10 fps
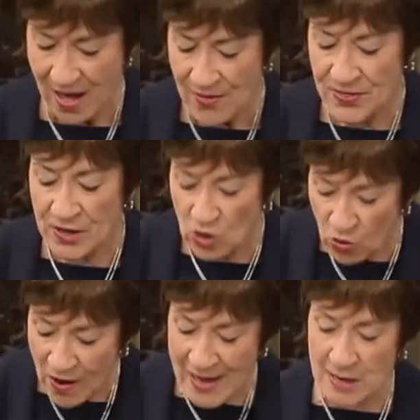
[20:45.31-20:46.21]
The
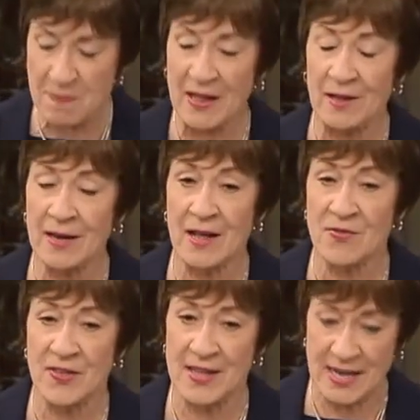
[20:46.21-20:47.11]
credibility
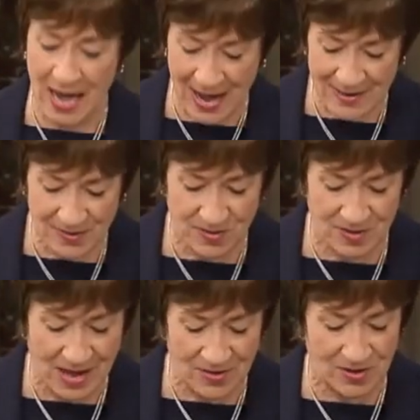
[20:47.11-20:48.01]
of the United
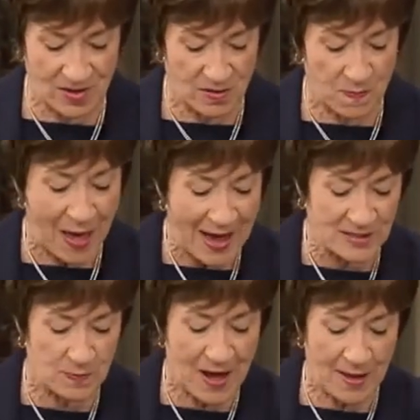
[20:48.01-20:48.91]
States is
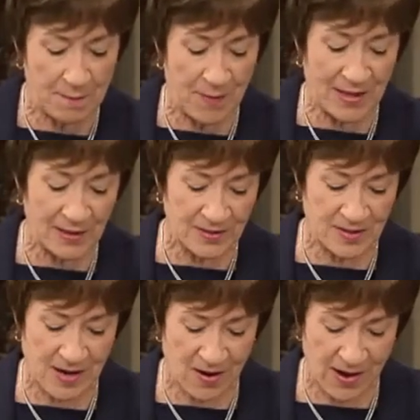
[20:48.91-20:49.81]
backed by a
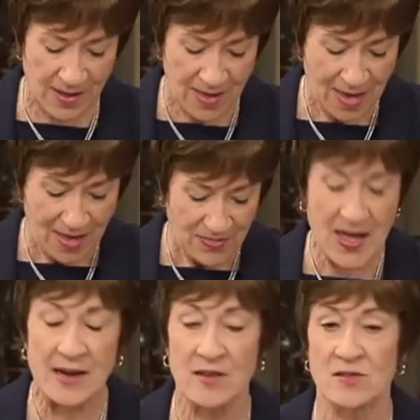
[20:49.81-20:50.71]
military
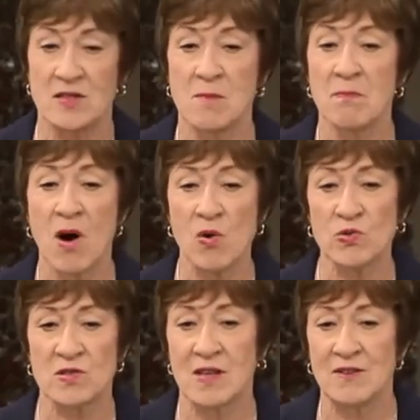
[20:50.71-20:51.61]
that is the
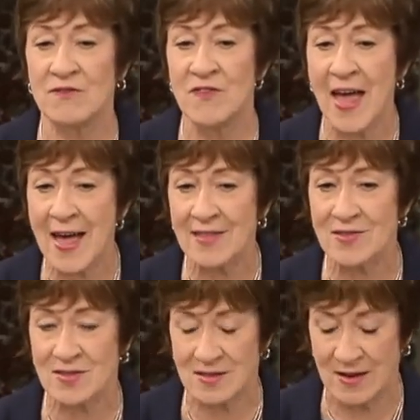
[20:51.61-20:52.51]
most
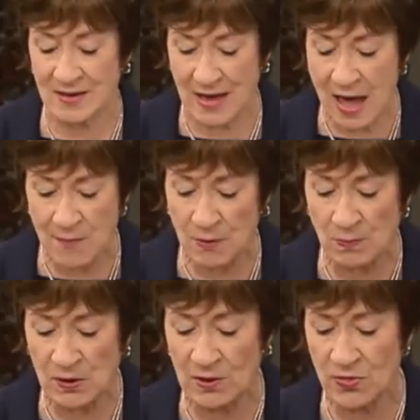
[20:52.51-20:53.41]
advanced and
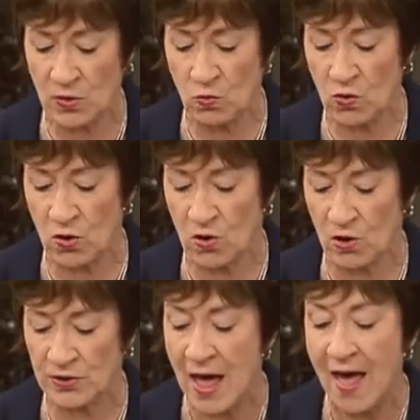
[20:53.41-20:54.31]
capable in the
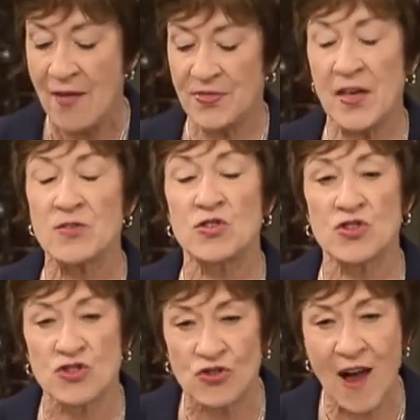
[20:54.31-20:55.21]
world. The
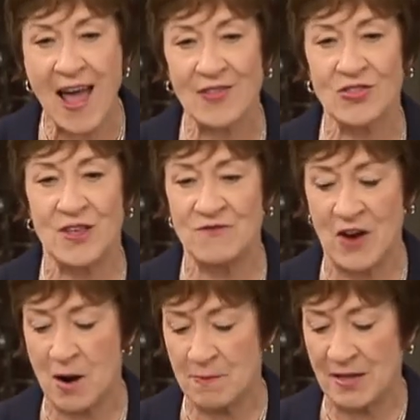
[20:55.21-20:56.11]
strength
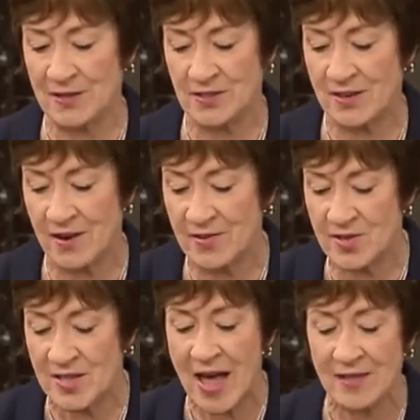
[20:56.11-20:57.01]
of our military
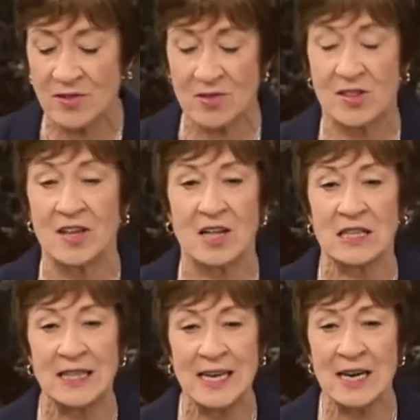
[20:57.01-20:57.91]
sends the
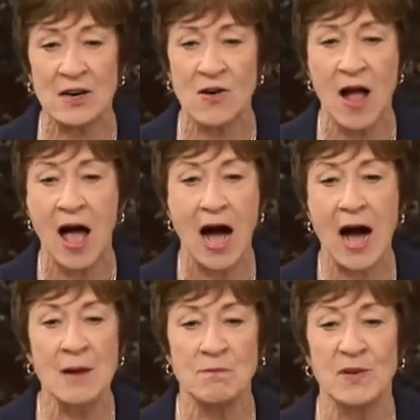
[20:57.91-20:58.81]
clear,
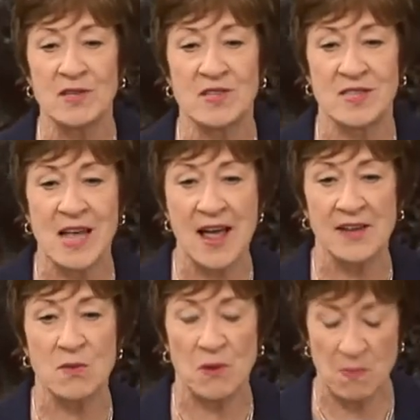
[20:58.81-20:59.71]

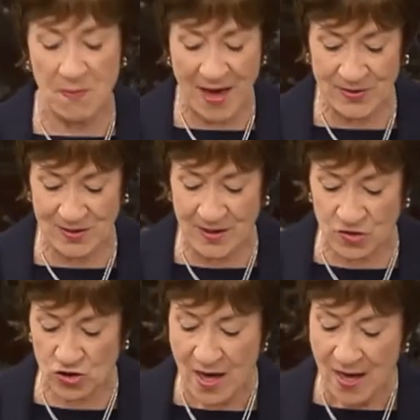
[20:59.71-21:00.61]
unmistakable
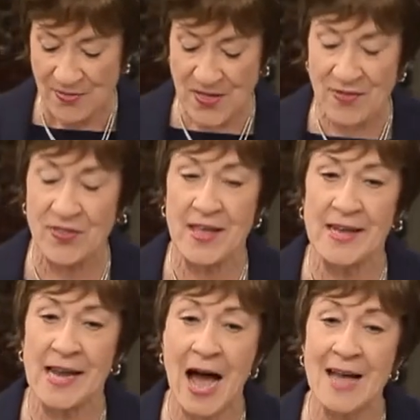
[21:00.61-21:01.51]
message that the
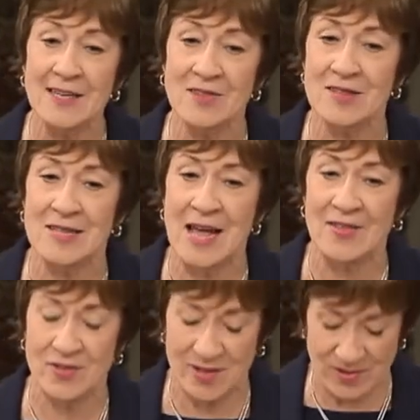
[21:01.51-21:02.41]
United
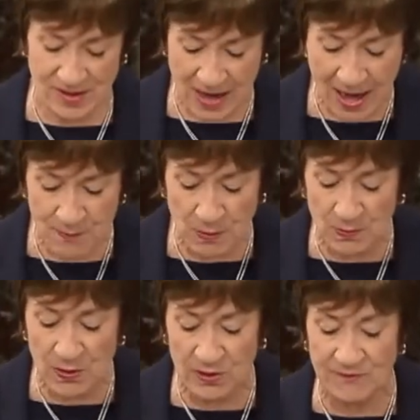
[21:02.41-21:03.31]
States is
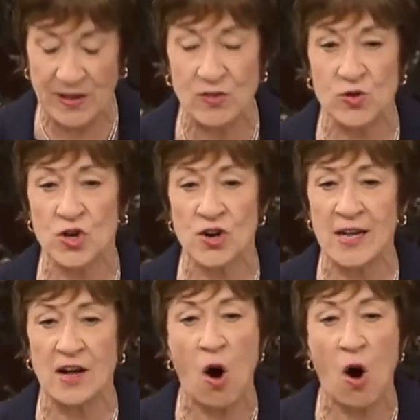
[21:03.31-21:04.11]
capable of exerting